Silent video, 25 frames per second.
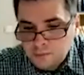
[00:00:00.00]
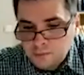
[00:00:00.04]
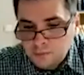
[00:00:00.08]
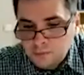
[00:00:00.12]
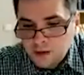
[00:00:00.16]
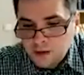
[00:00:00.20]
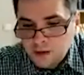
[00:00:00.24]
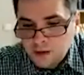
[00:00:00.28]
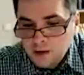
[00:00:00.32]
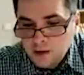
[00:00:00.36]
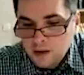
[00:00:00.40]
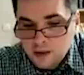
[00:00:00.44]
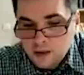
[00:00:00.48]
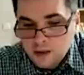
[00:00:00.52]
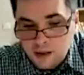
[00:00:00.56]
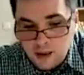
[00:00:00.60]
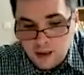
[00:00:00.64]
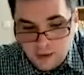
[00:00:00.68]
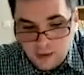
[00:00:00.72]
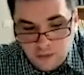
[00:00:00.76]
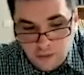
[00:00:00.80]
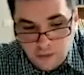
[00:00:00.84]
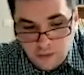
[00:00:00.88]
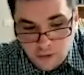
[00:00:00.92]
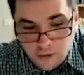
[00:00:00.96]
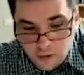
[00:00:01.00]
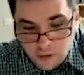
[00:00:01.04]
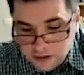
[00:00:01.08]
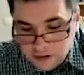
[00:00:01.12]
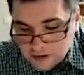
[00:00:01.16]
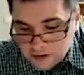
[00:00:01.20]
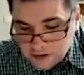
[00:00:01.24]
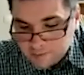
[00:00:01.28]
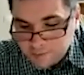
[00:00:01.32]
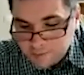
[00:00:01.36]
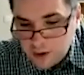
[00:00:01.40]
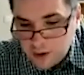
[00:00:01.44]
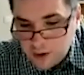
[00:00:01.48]
Therefore,
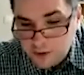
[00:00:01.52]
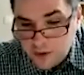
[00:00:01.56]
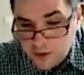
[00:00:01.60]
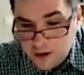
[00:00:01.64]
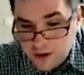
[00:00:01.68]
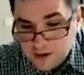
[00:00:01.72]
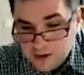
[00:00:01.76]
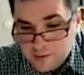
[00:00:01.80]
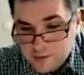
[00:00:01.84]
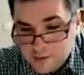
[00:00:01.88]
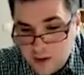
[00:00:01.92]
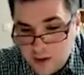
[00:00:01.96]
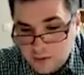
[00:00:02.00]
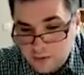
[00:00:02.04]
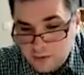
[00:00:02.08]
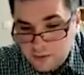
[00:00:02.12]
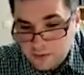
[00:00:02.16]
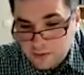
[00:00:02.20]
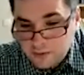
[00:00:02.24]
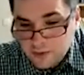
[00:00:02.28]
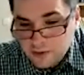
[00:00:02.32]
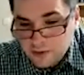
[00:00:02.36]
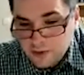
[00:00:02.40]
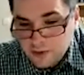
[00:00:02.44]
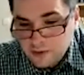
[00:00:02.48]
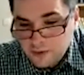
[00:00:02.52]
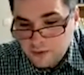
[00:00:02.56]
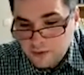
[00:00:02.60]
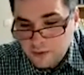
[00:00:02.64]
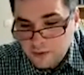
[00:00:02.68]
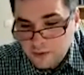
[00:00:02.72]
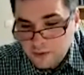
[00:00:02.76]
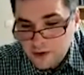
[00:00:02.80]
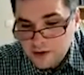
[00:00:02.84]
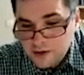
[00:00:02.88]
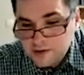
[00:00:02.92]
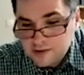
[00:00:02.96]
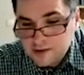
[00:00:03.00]
Kasparov
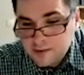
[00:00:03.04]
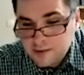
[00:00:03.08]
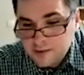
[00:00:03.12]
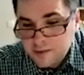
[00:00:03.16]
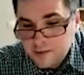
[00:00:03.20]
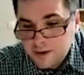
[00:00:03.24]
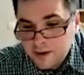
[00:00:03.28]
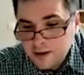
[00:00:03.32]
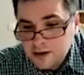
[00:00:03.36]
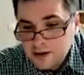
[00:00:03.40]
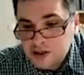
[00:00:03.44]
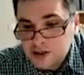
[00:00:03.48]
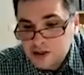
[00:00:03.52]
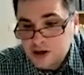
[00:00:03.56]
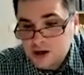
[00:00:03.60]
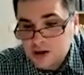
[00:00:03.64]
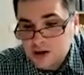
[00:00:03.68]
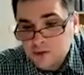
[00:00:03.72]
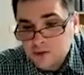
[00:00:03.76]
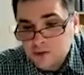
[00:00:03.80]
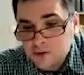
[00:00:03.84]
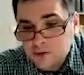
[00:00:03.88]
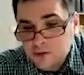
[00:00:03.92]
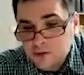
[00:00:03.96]
first played g3.